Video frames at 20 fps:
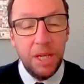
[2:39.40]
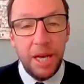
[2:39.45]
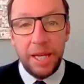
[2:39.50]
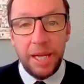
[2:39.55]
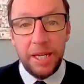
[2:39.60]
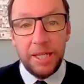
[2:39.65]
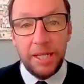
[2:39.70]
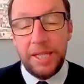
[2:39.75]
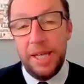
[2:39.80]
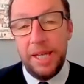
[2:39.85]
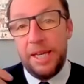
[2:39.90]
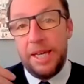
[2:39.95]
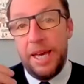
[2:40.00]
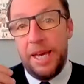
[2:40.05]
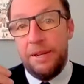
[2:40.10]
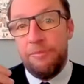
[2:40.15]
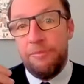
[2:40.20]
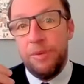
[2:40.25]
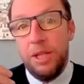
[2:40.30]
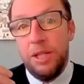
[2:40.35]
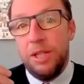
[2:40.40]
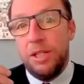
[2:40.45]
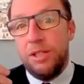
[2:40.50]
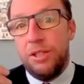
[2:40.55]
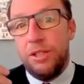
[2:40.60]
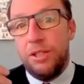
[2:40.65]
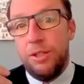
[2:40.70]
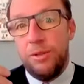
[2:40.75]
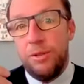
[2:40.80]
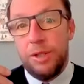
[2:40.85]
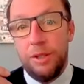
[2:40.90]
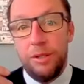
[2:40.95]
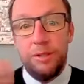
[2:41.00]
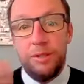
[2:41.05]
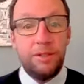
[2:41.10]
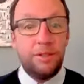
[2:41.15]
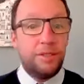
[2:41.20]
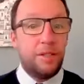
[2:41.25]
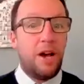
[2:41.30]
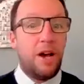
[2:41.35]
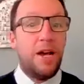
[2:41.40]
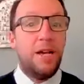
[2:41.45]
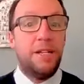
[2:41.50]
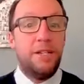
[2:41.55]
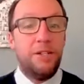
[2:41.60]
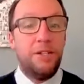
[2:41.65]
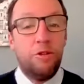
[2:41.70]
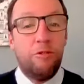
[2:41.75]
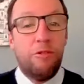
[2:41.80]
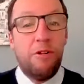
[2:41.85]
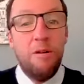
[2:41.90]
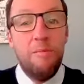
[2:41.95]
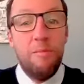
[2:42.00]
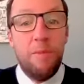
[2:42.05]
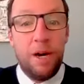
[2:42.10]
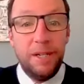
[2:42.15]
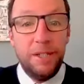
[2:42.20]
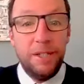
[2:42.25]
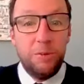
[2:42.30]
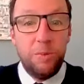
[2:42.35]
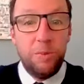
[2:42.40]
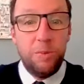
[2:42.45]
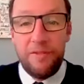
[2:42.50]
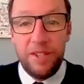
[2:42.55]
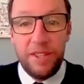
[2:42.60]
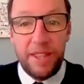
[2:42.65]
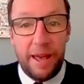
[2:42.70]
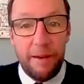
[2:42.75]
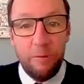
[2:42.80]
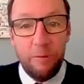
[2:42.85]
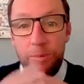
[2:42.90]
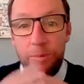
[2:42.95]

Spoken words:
And again, you can decide in your own minds whether that